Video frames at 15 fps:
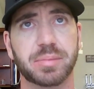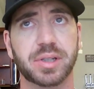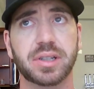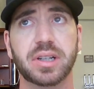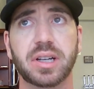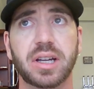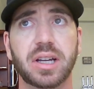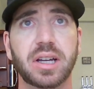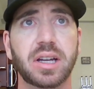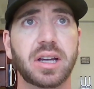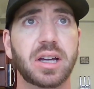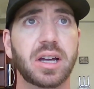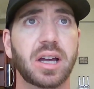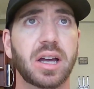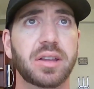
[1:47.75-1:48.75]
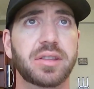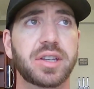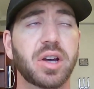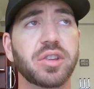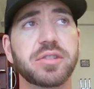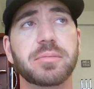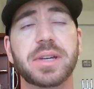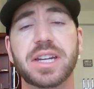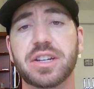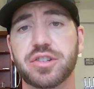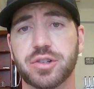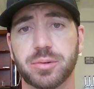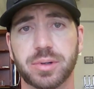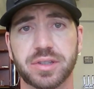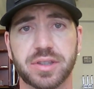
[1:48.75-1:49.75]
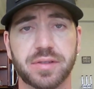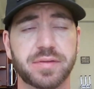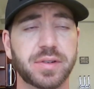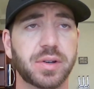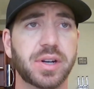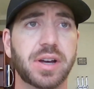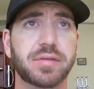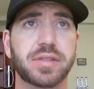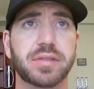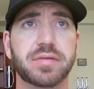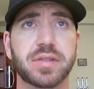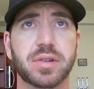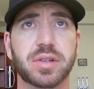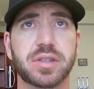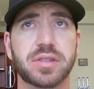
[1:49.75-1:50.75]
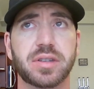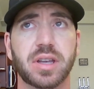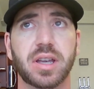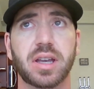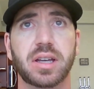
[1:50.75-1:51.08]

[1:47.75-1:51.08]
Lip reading: But the ultimate issue is the Philadelphia Phillies